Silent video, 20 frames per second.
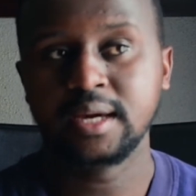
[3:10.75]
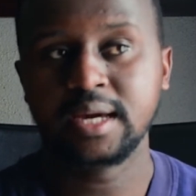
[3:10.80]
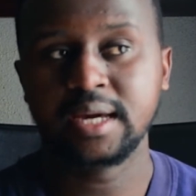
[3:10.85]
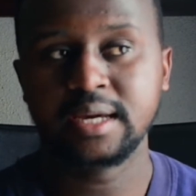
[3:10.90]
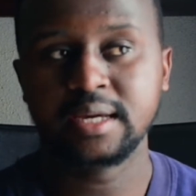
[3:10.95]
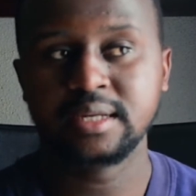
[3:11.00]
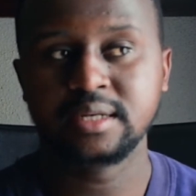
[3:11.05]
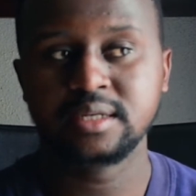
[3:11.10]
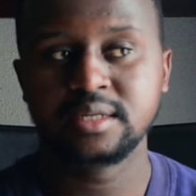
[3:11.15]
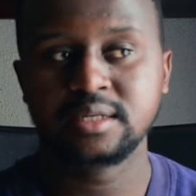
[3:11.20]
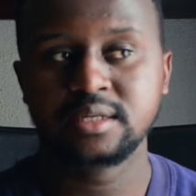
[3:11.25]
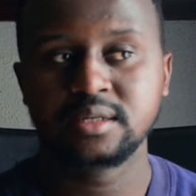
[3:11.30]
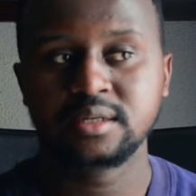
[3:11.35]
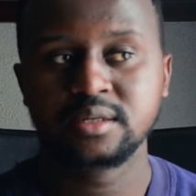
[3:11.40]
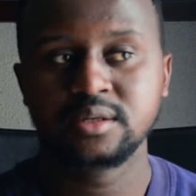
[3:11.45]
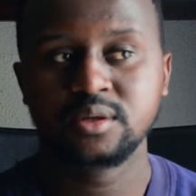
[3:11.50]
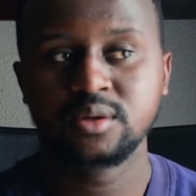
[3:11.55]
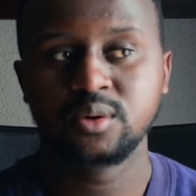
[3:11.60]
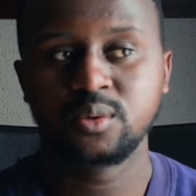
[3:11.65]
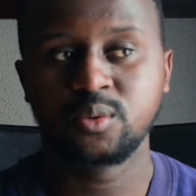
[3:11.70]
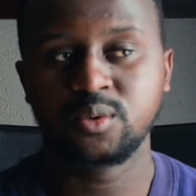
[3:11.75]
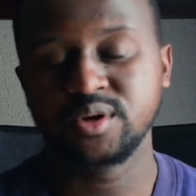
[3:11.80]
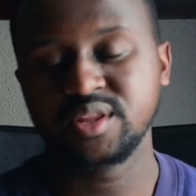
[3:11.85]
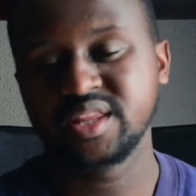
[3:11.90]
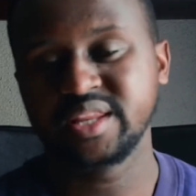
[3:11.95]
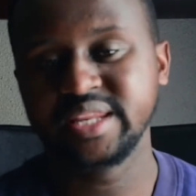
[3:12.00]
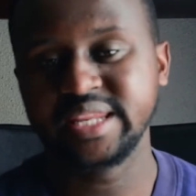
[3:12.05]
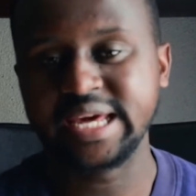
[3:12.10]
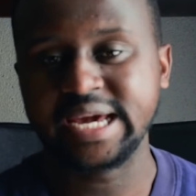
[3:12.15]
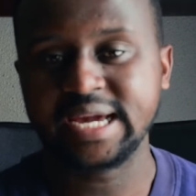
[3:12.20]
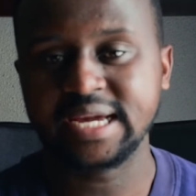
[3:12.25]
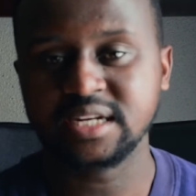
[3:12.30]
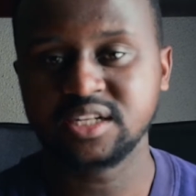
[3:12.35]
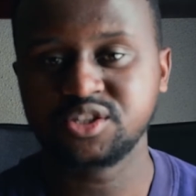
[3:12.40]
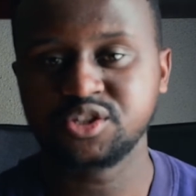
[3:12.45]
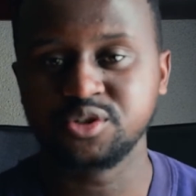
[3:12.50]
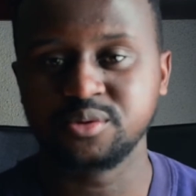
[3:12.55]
And with that,